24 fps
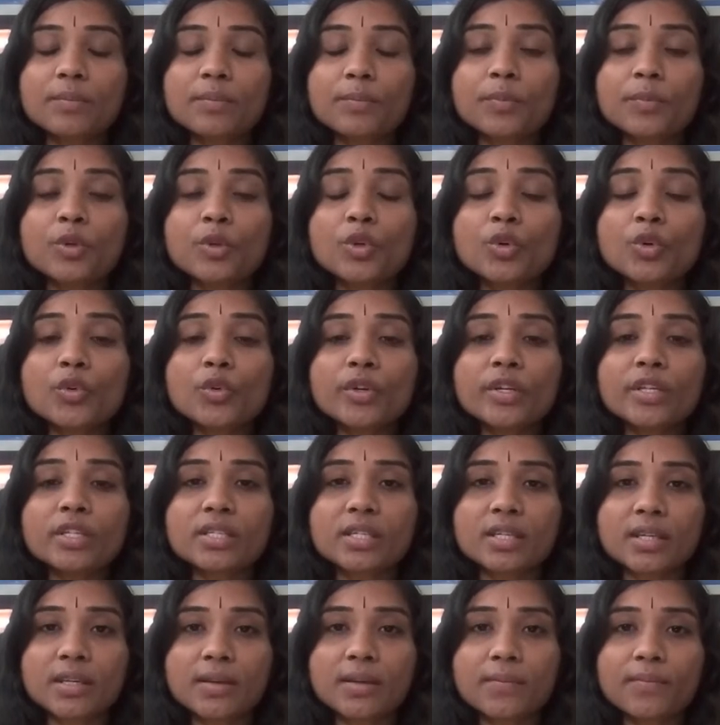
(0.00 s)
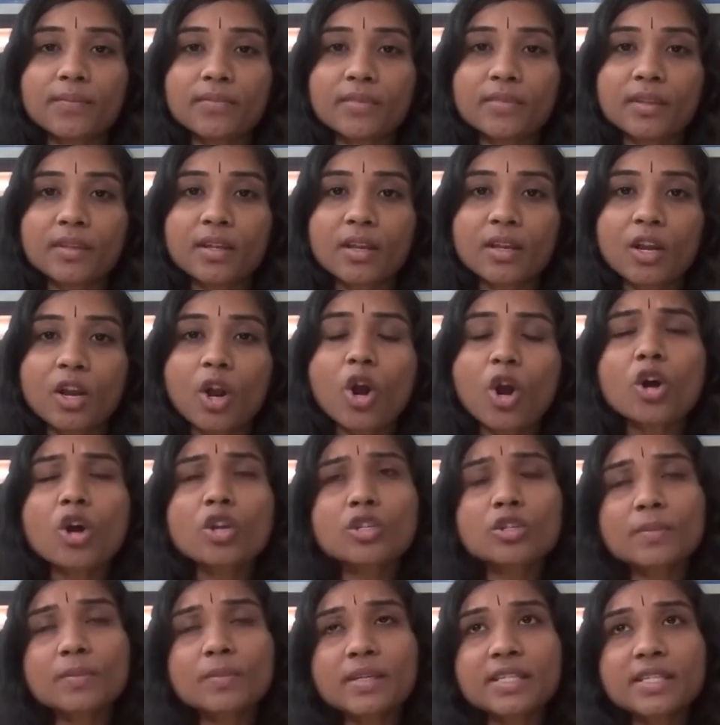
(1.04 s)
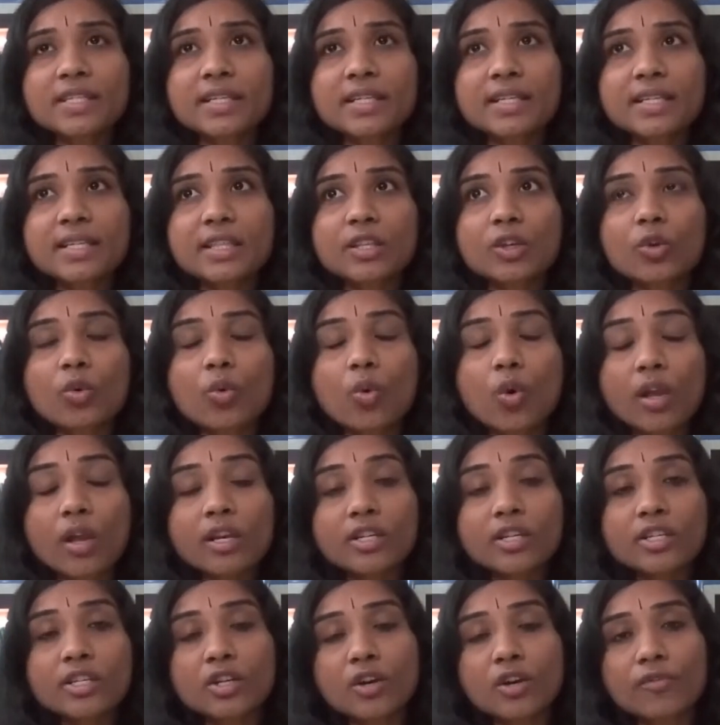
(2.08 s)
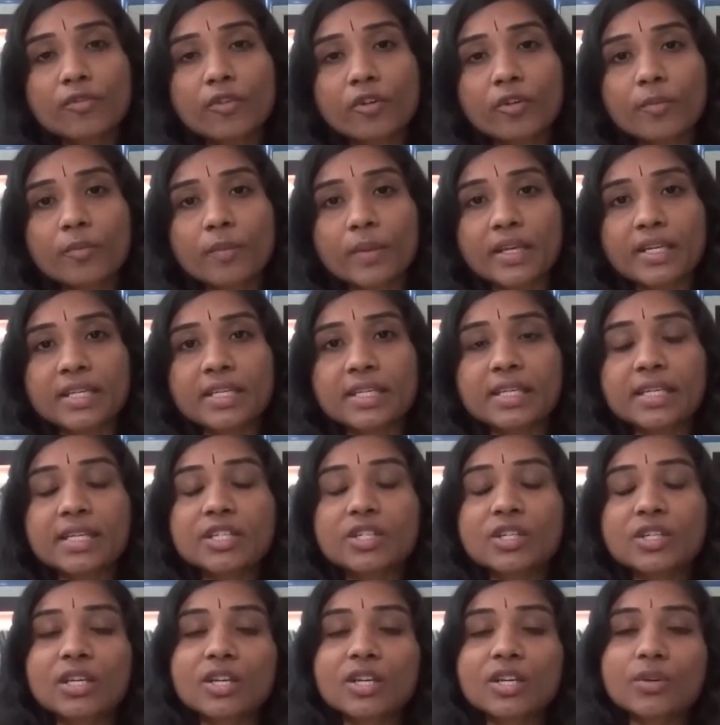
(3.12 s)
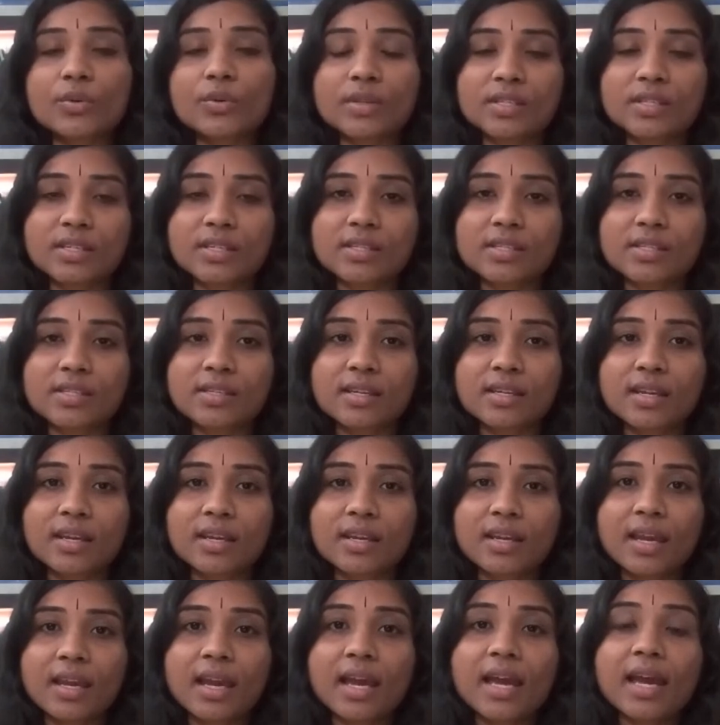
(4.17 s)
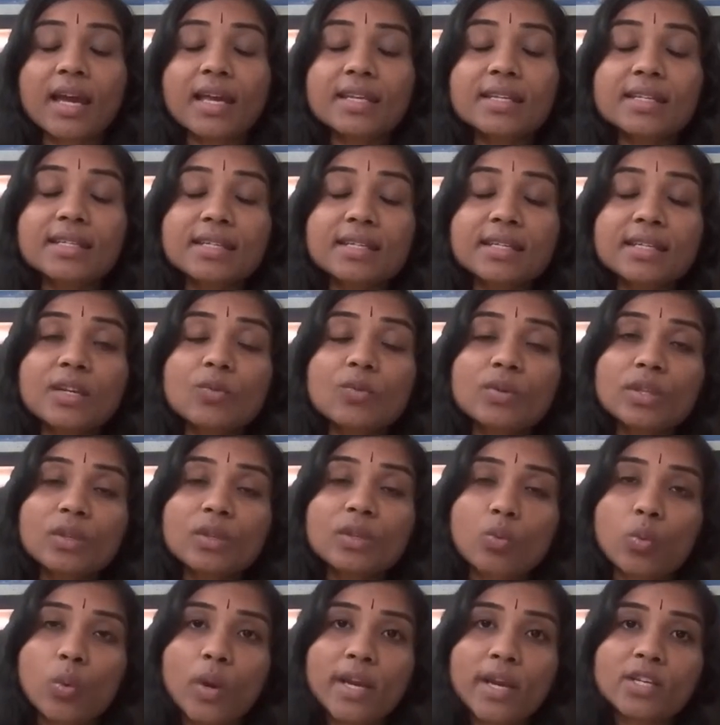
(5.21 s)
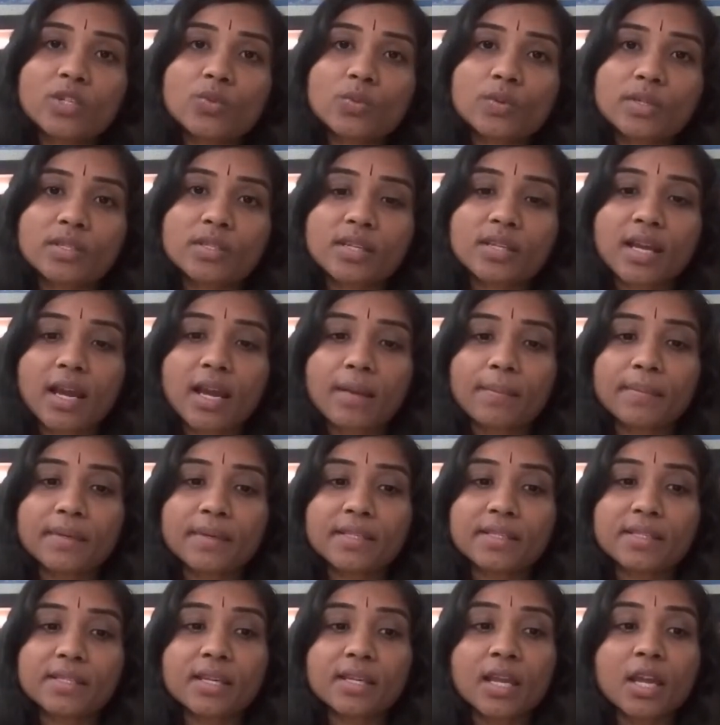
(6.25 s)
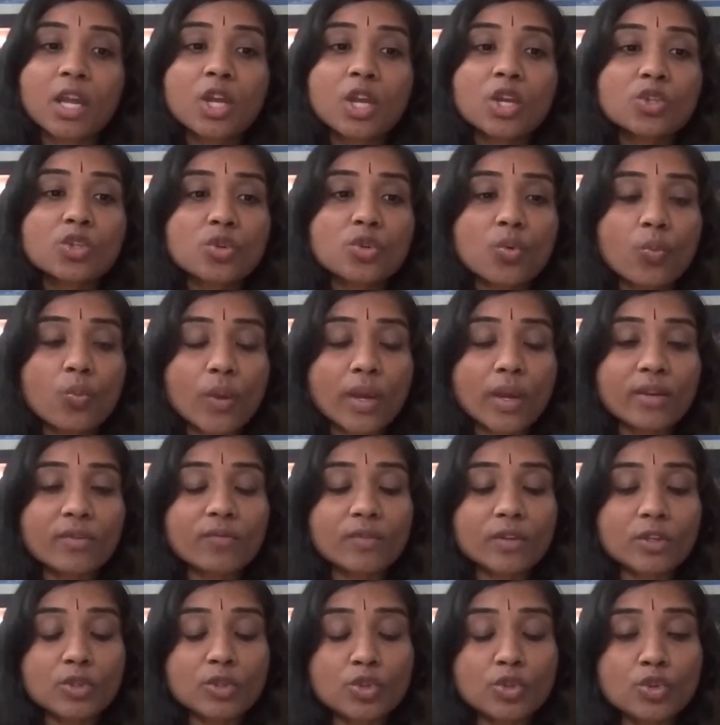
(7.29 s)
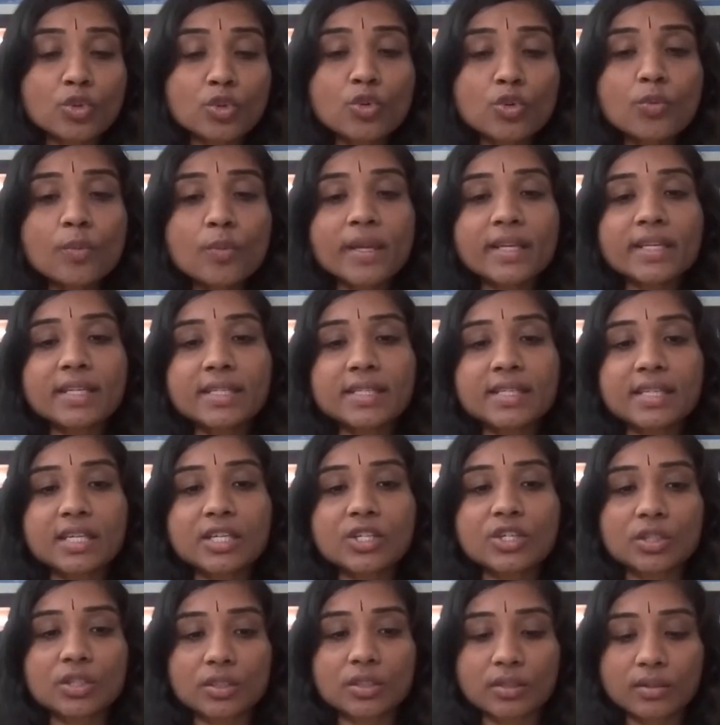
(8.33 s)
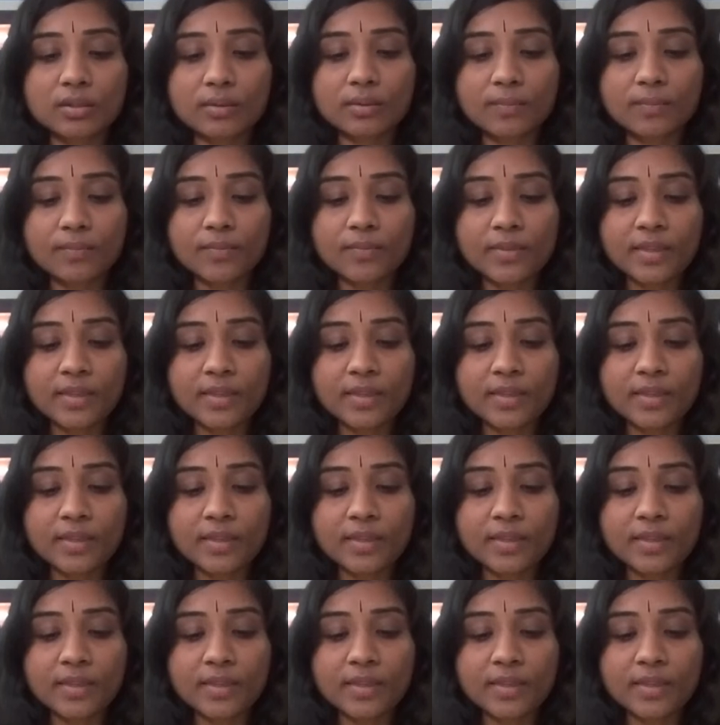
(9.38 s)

the purity, automatically the quality of our meditation increases. And even the vice versa happens. So when we do meditation,